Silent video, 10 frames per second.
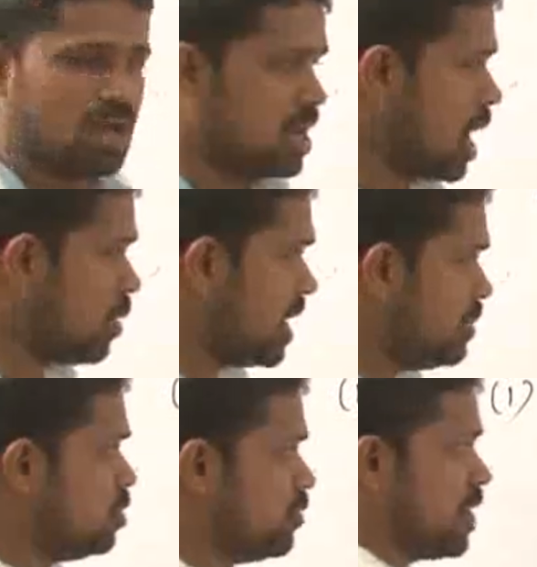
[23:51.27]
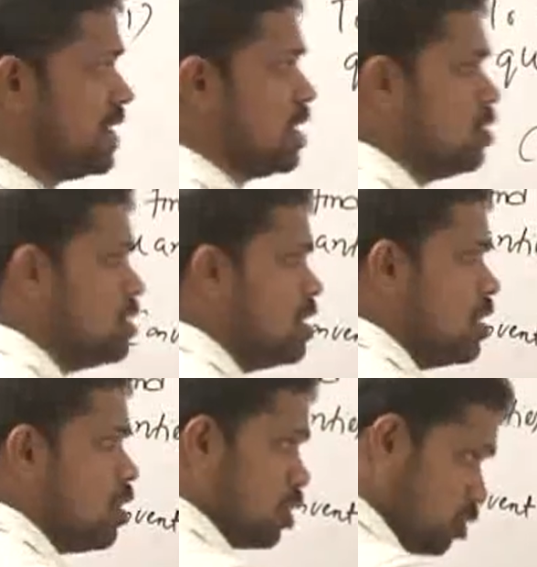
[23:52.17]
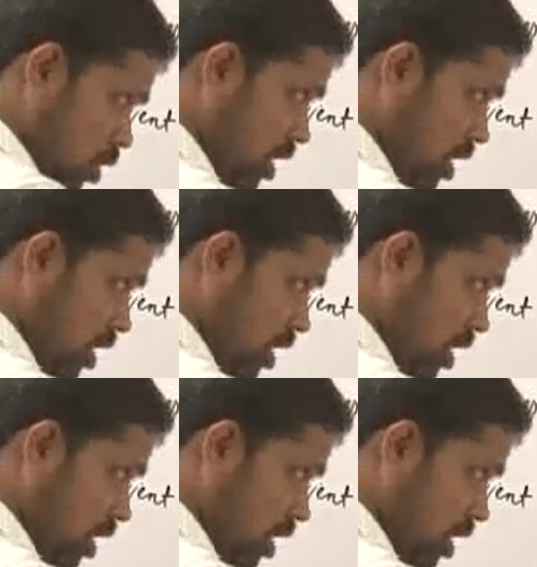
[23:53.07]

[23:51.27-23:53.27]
Now our aim to find out or to